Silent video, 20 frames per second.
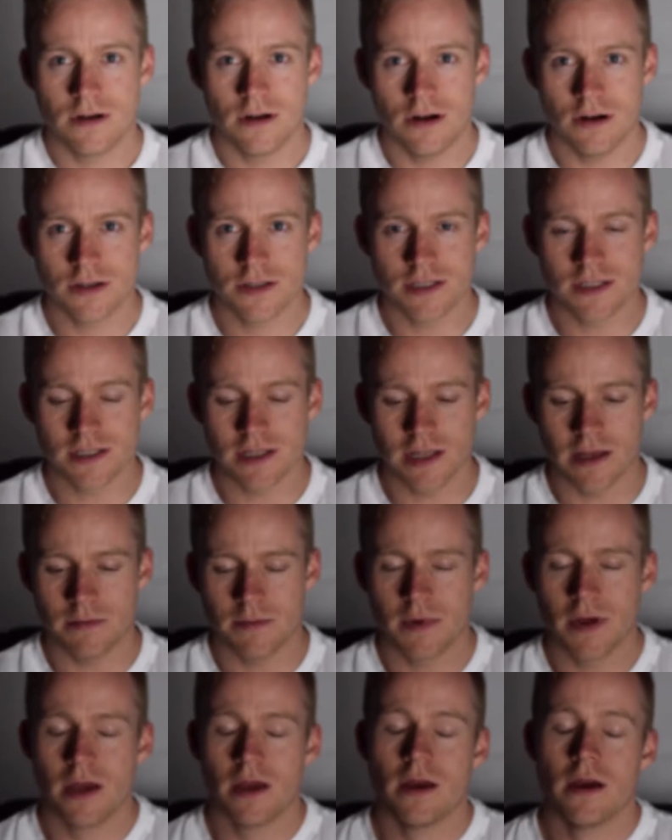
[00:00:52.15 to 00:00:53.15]
Oxysleep.
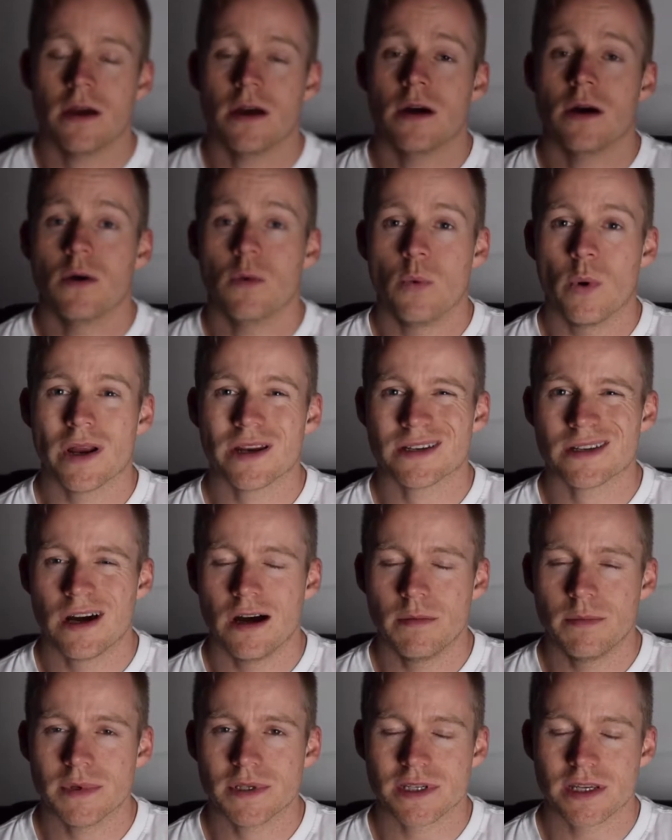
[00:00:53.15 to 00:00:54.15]
One
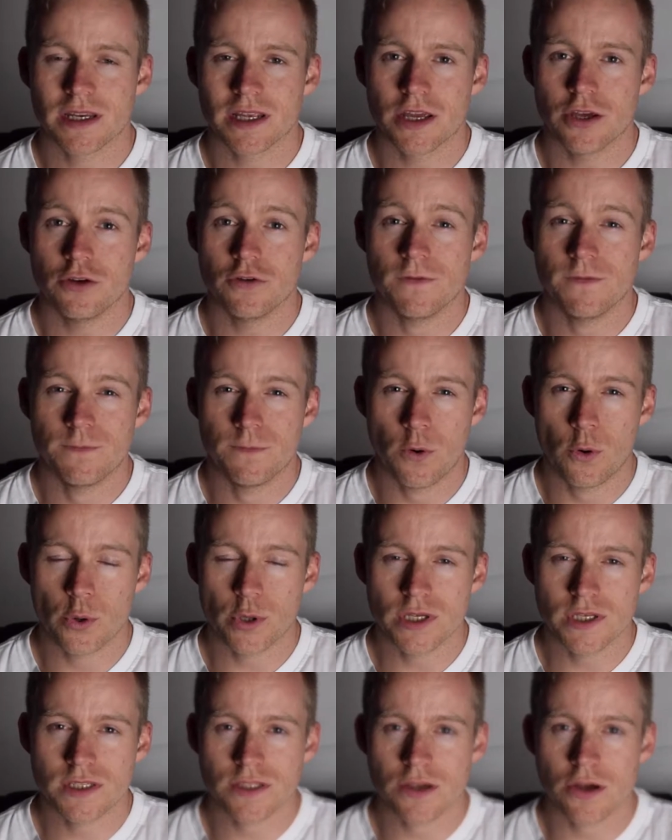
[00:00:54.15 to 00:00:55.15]
tub is going to get you
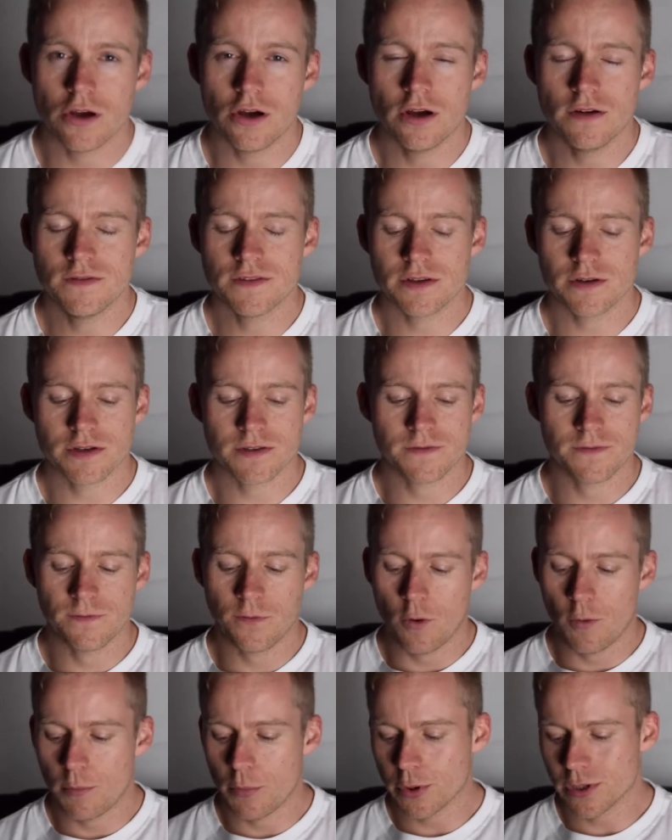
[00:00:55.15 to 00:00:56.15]
40 serves. There's
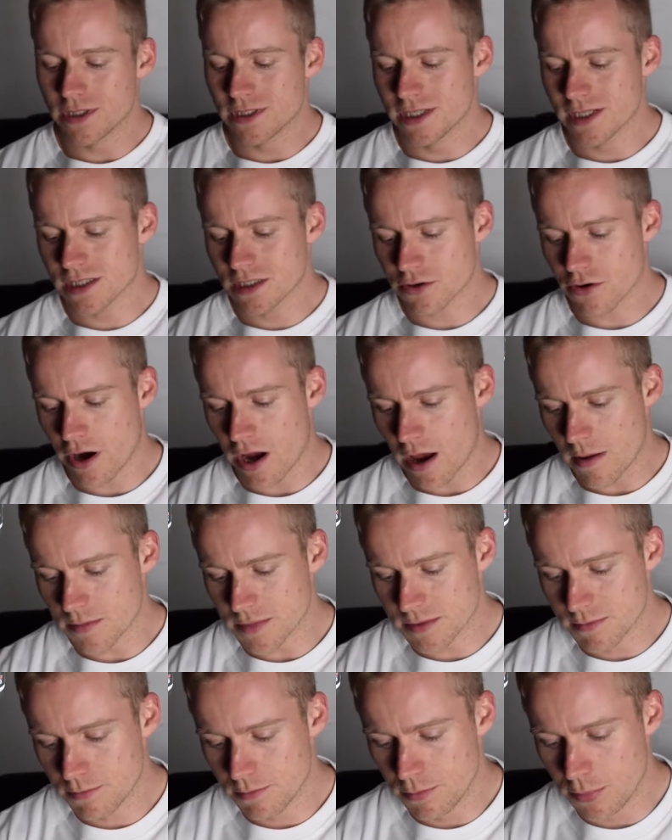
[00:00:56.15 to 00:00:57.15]
4.6
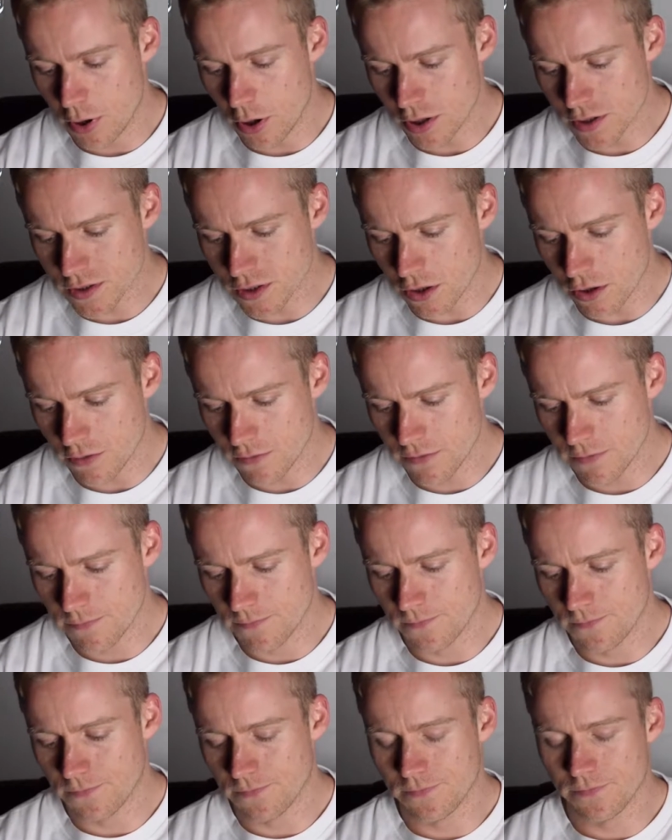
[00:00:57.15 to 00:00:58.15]
grams per serve,
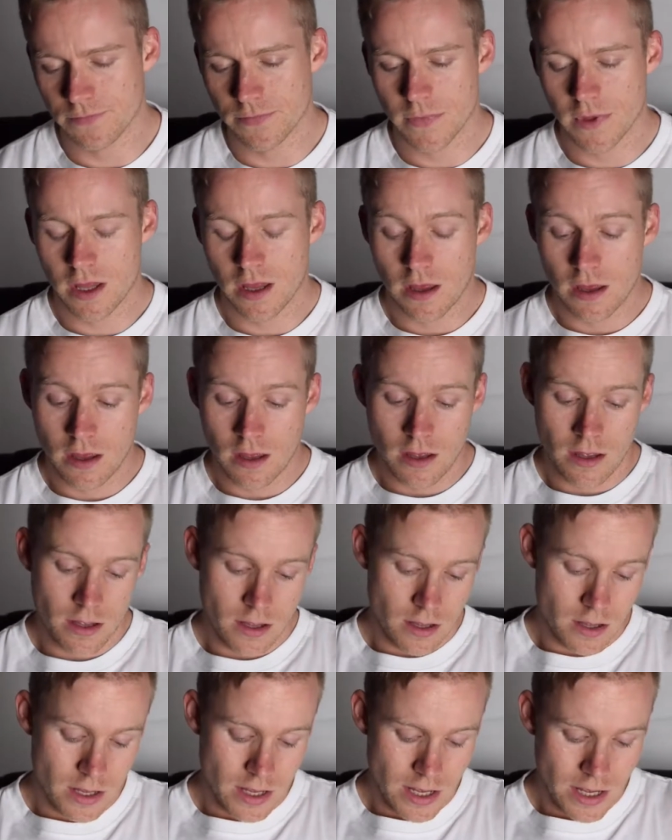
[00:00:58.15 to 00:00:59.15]

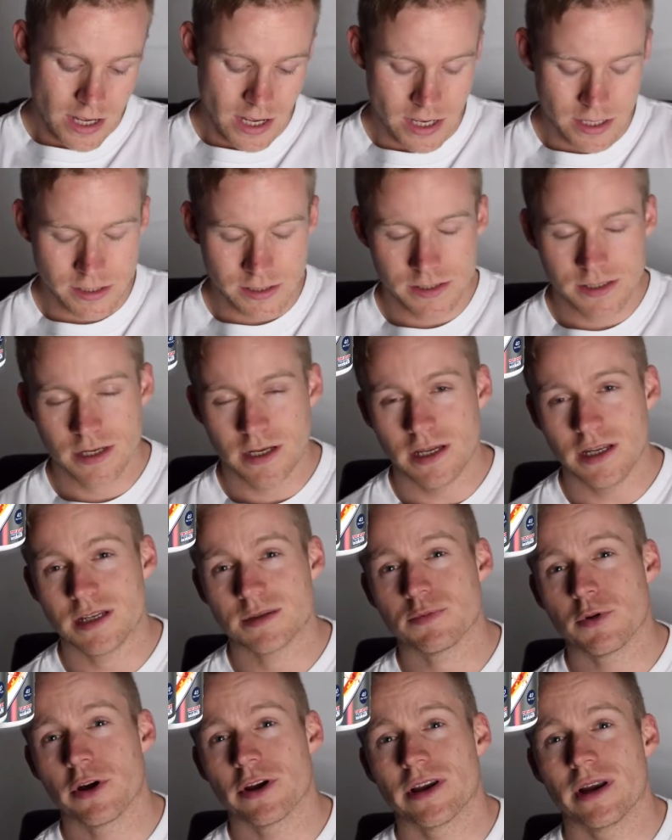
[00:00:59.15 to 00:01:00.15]
and it is
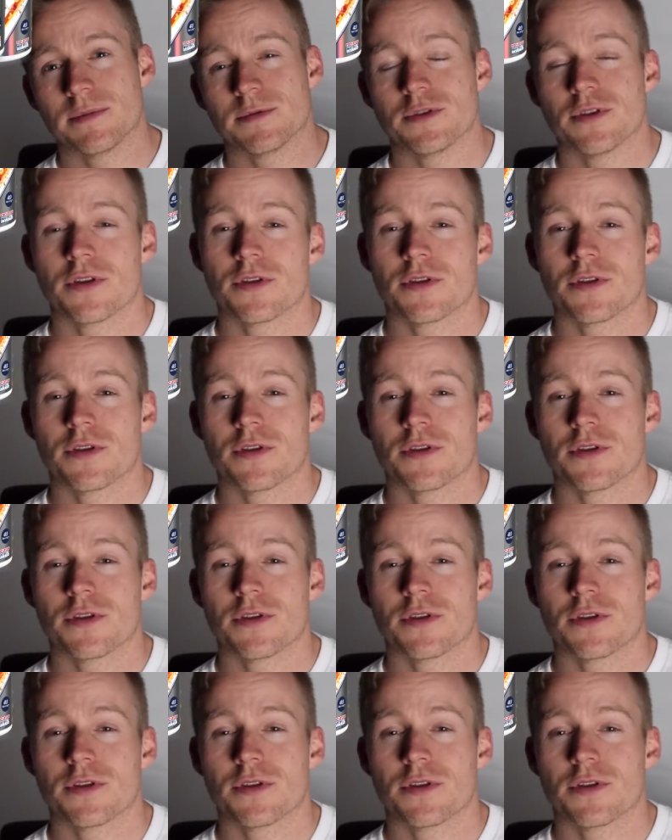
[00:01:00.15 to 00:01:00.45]
broken up to